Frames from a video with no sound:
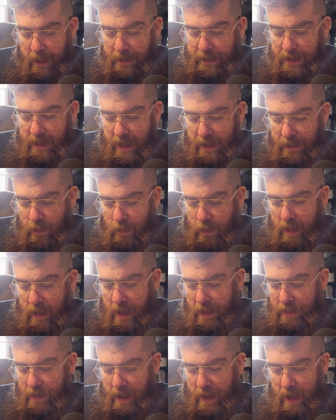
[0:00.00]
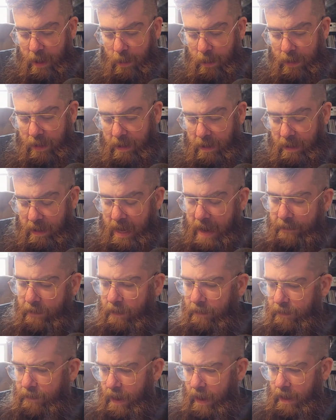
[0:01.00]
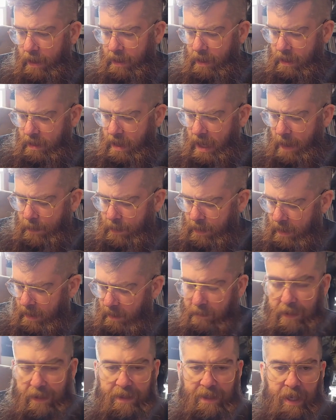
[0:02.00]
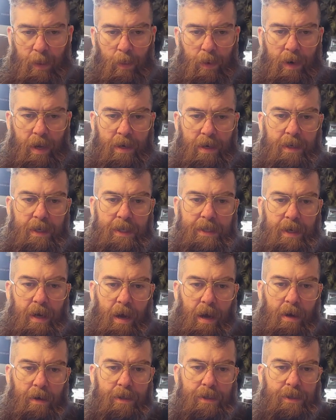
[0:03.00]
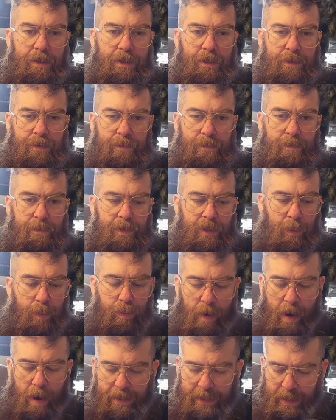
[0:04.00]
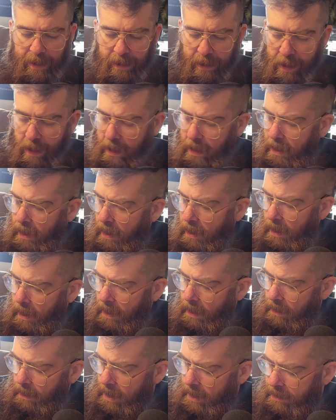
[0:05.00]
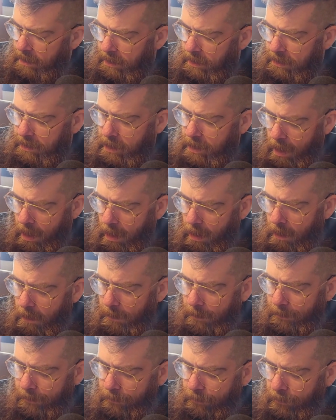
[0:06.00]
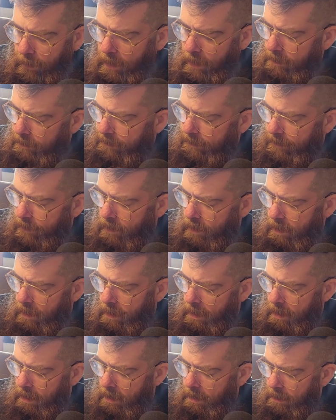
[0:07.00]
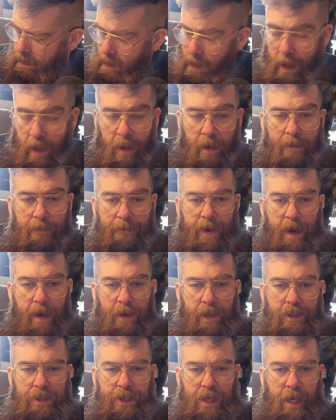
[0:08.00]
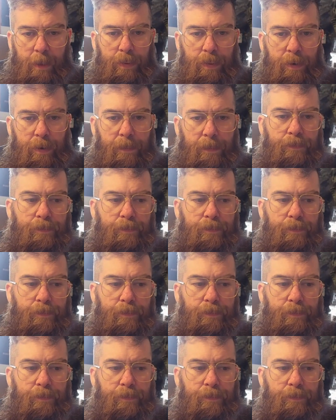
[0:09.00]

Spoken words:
Here's another one I thought I would never find a copy of, but someone on Discogs just surprisingly let this go for fairly cheap.